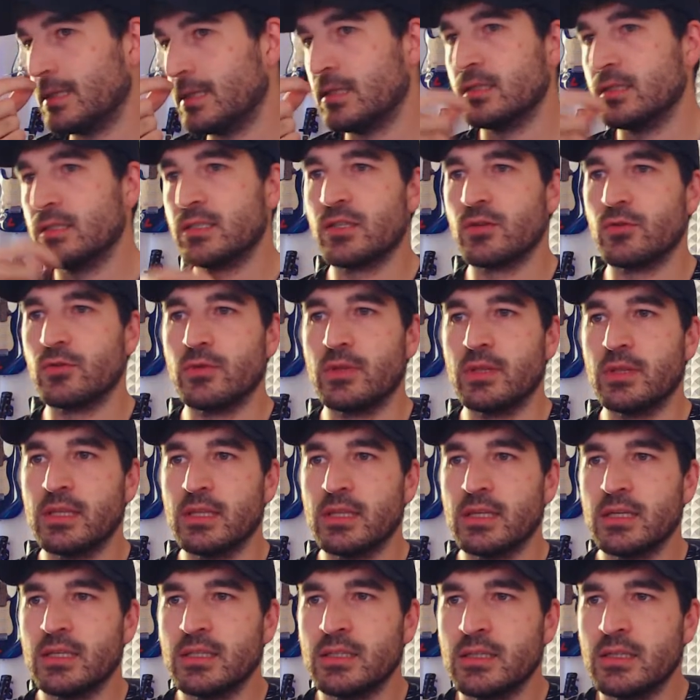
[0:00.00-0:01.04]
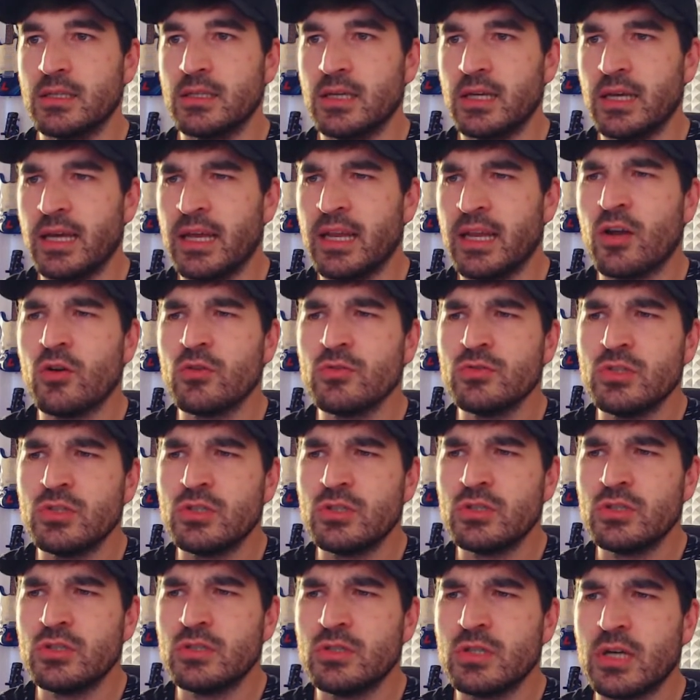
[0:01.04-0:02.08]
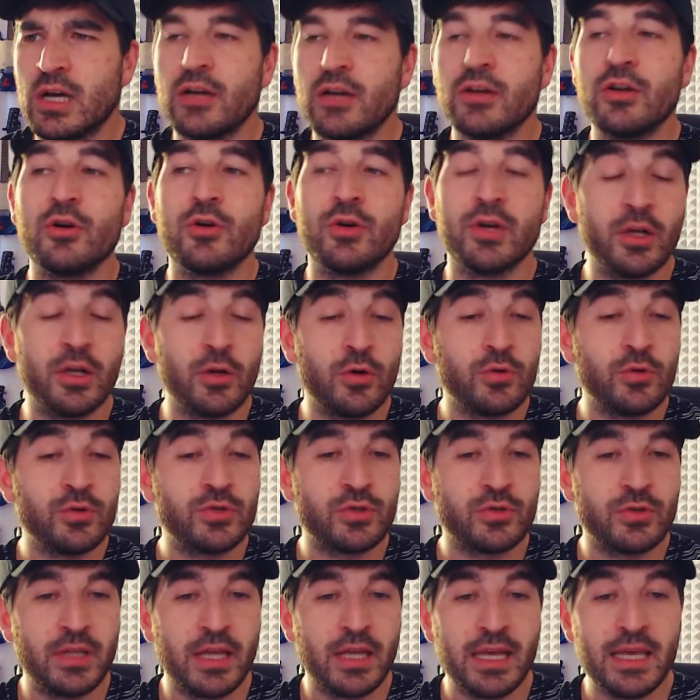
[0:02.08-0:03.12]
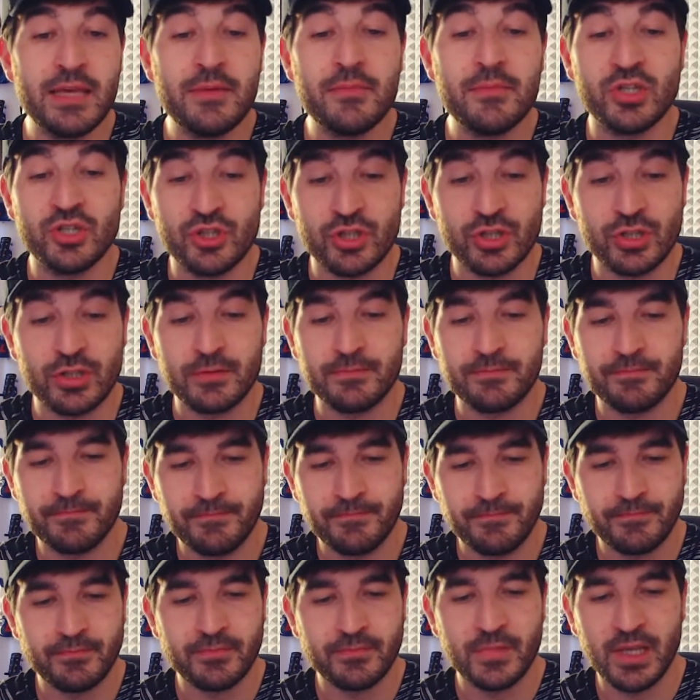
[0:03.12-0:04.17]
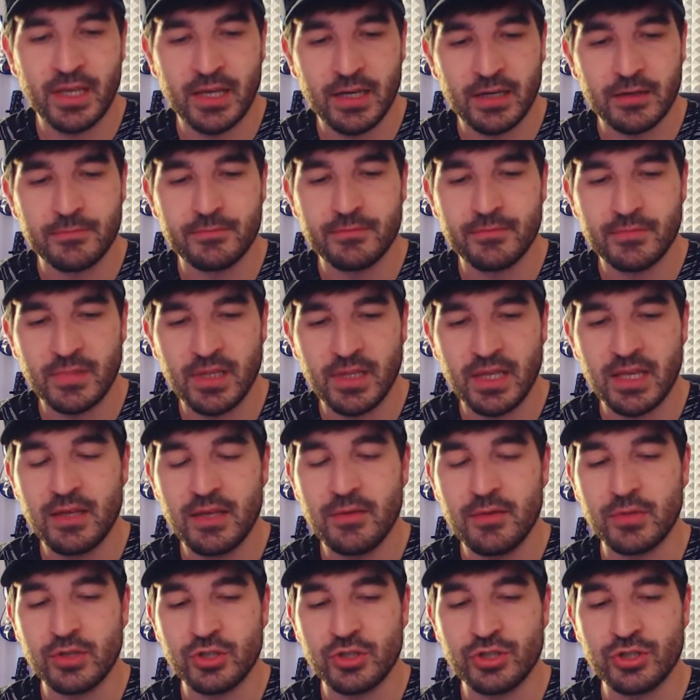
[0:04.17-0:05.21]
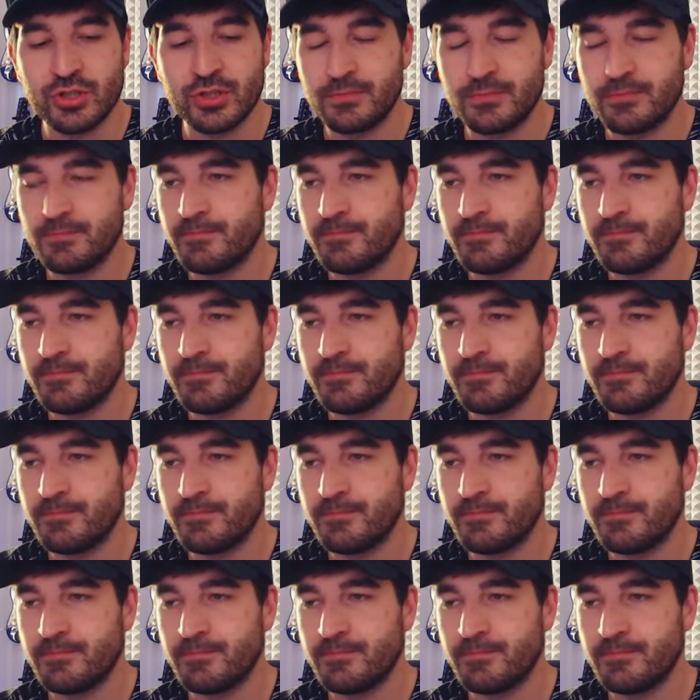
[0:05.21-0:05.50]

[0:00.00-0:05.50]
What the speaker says: So another, oh no, and also the imager. Yeah, the imager.